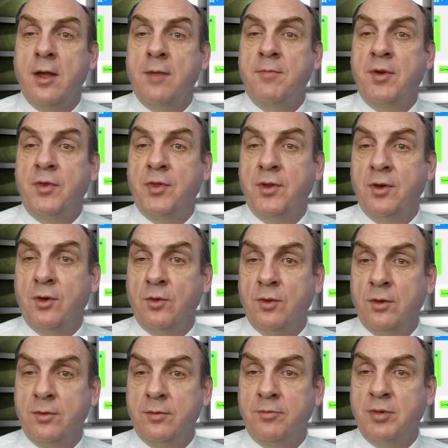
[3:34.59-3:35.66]
but their
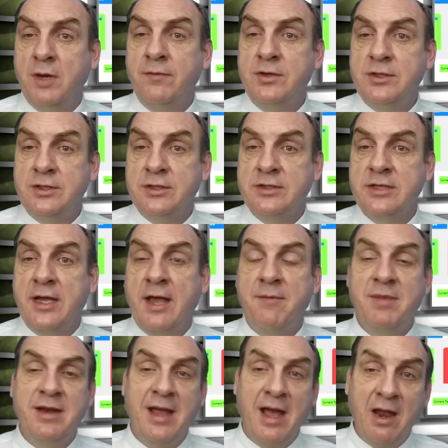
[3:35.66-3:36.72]
privileges have
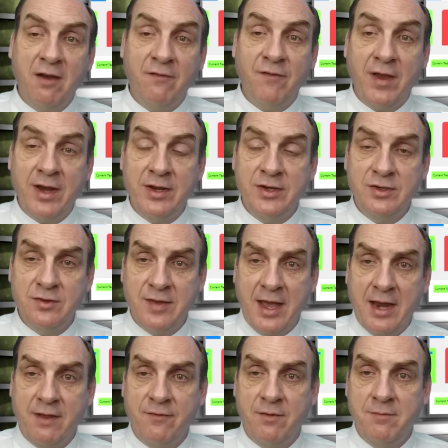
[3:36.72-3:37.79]
been elevated to
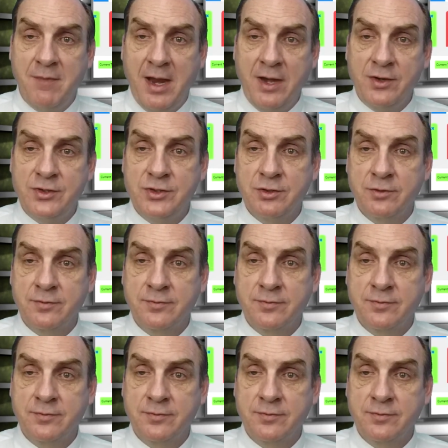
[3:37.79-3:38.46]
that of a manager.